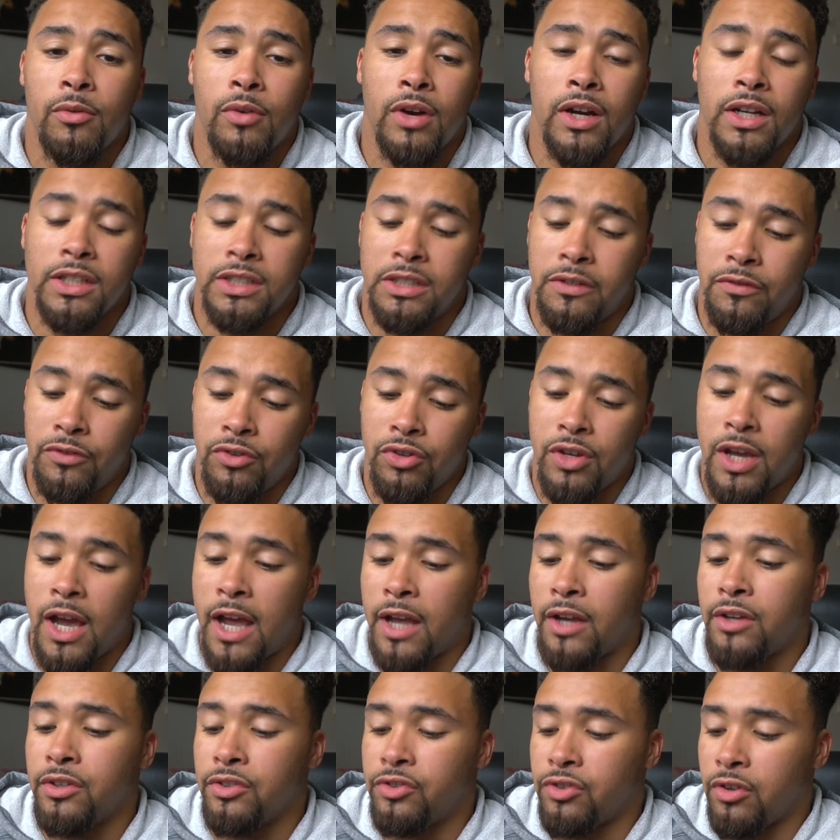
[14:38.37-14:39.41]
Whereas if you
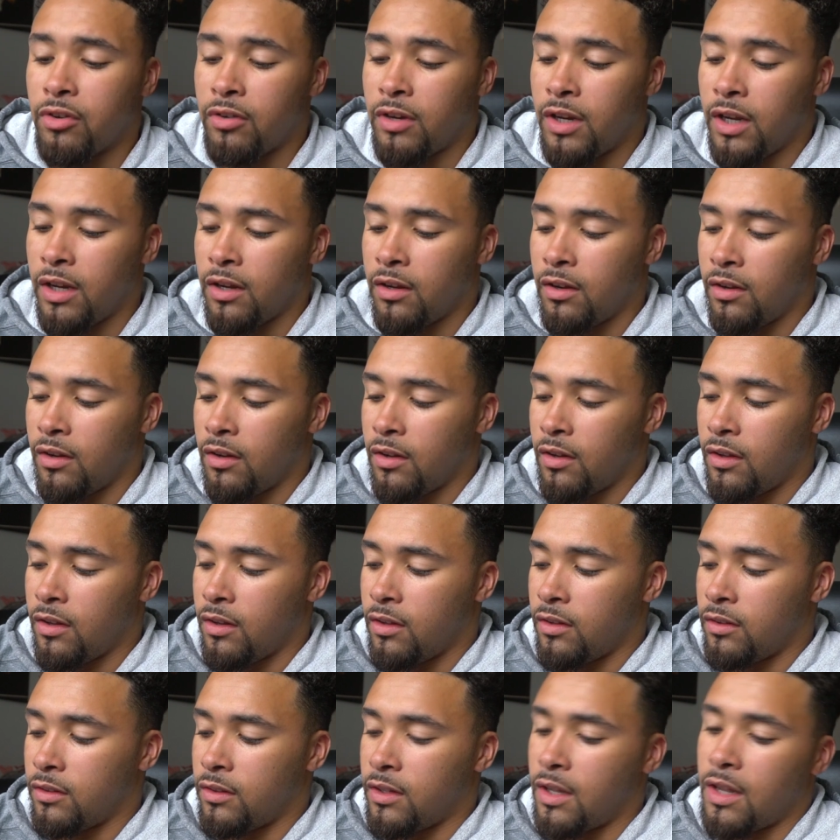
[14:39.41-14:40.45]
can control it,
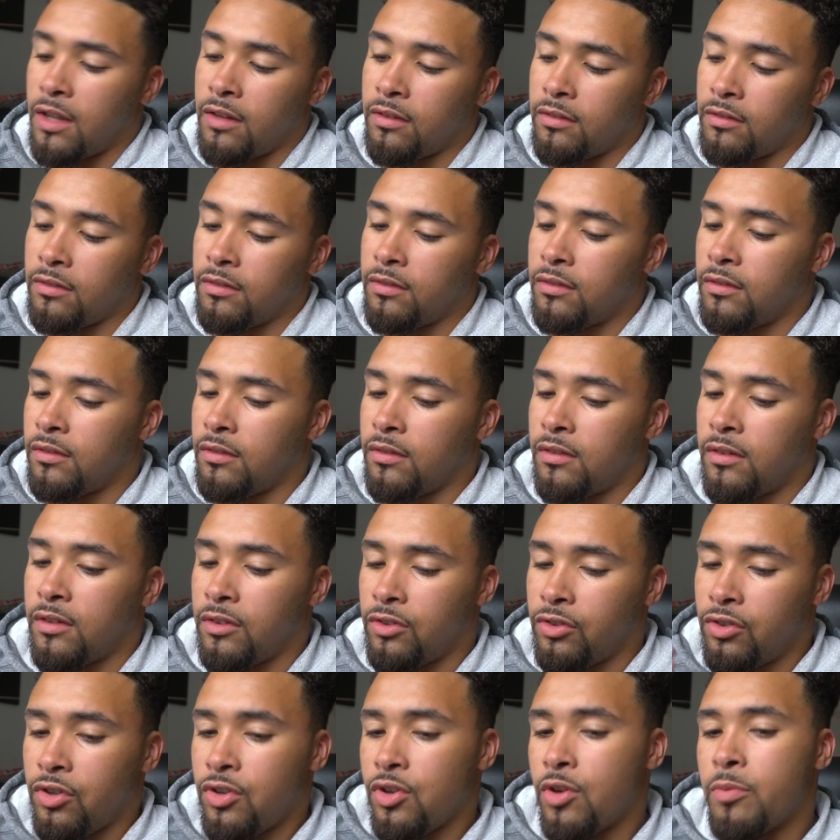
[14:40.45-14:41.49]
then
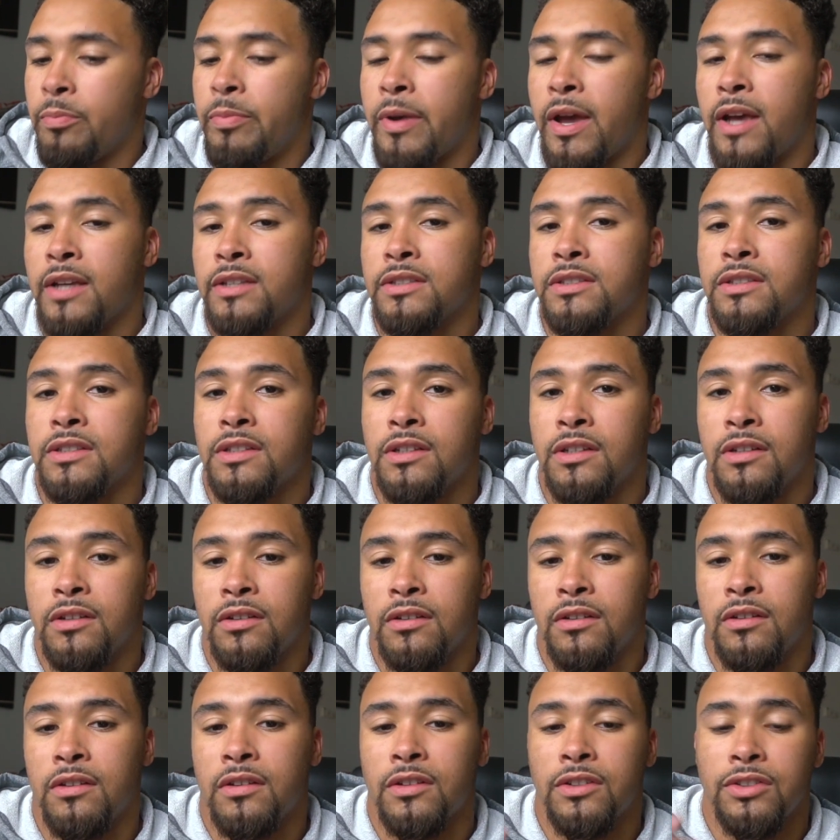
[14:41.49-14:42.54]
do your best
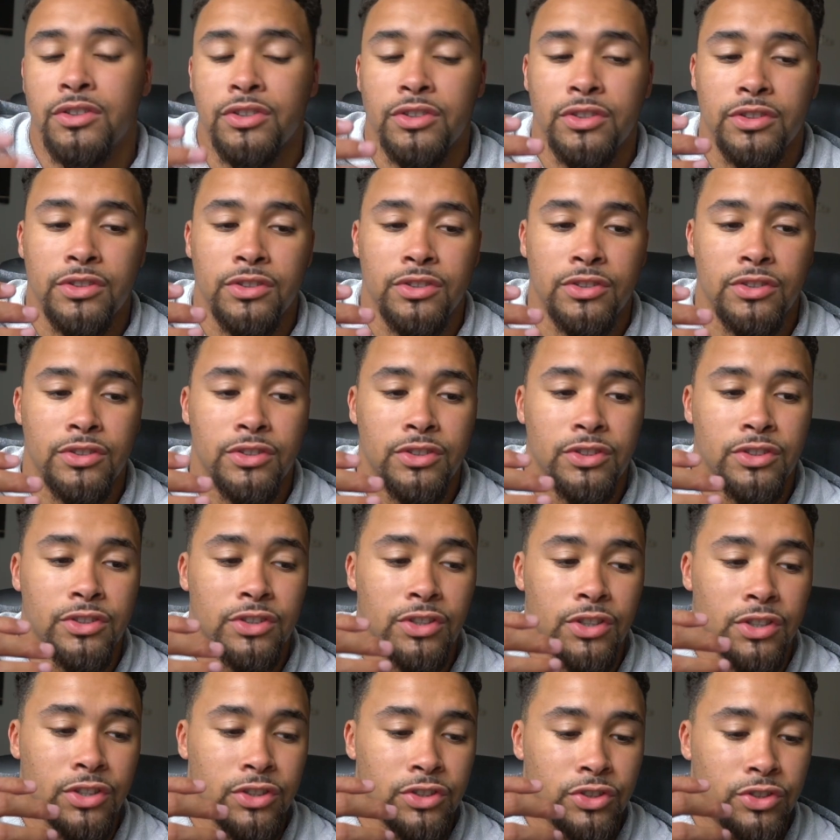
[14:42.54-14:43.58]

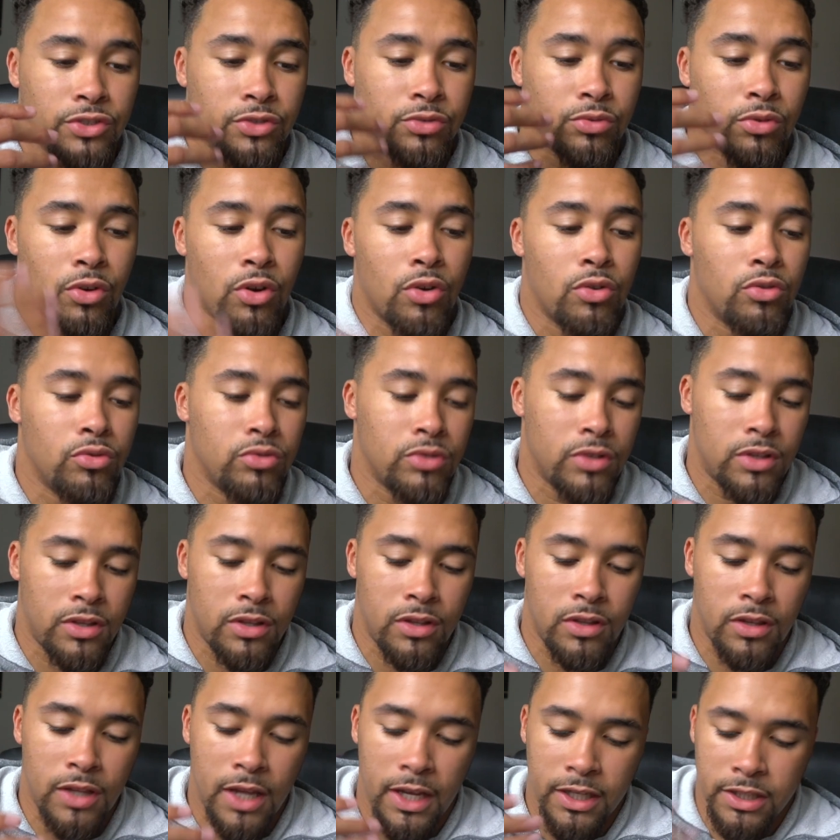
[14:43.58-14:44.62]
to control
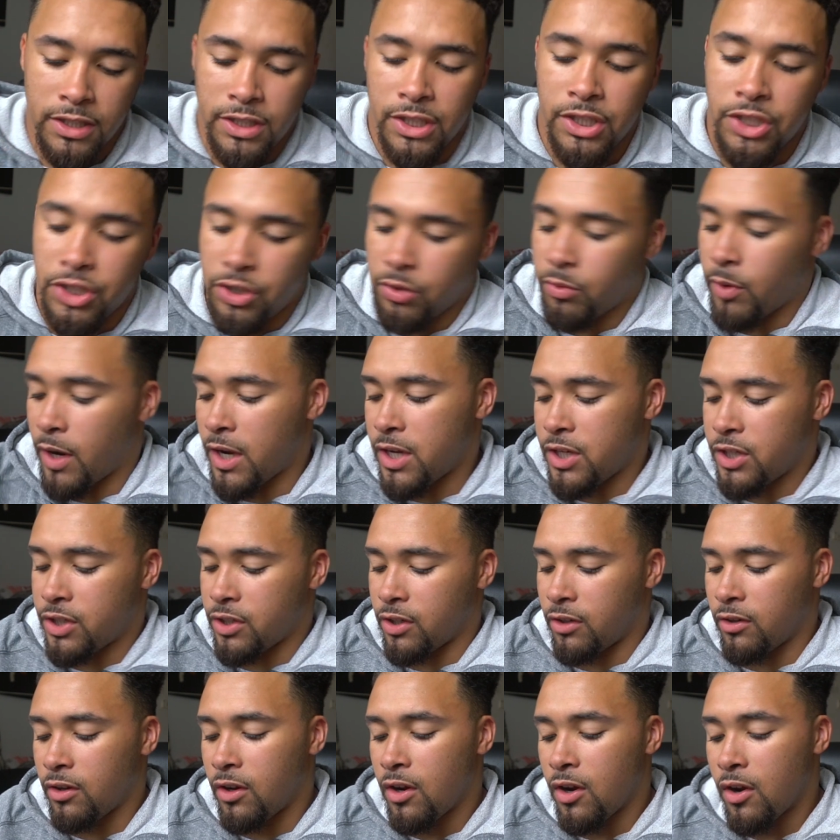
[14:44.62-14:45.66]
that
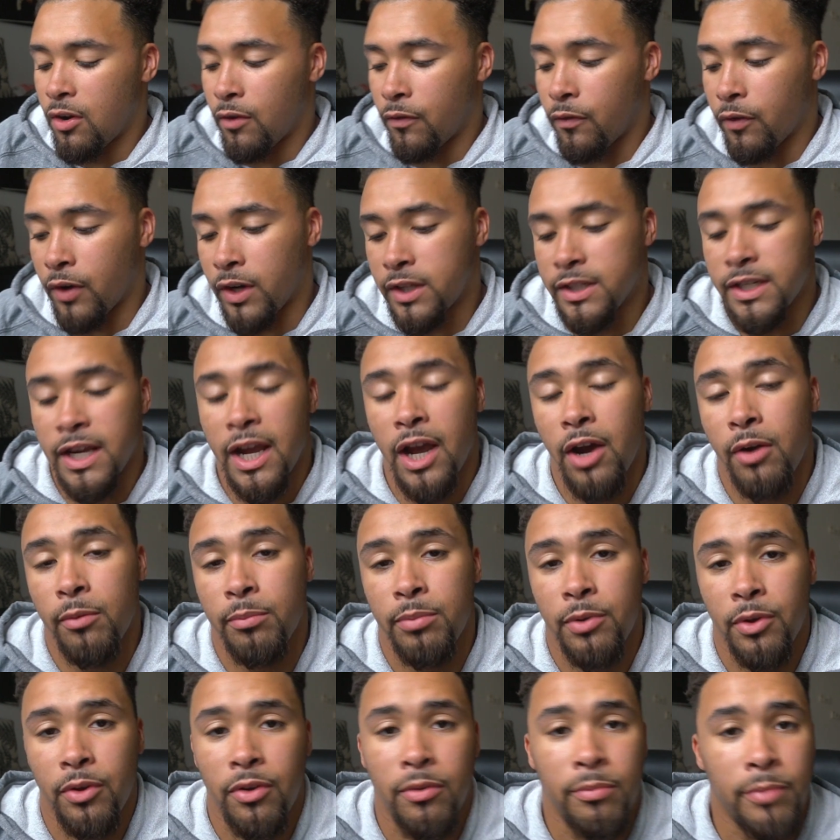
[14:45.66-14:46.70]
situation for it to
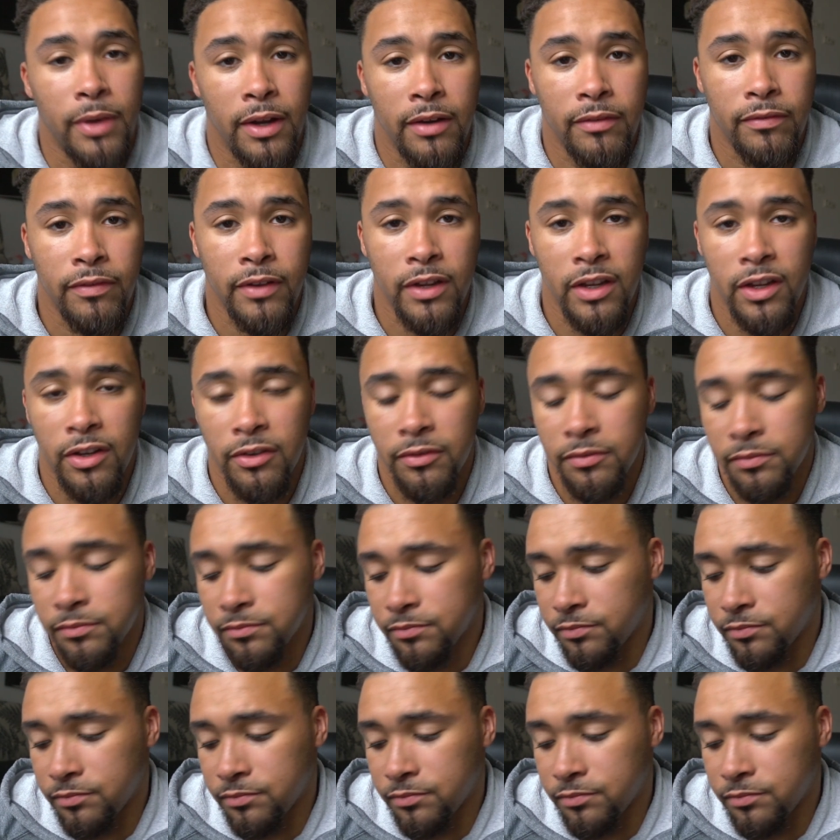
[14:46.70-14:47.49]
help you and benefit you.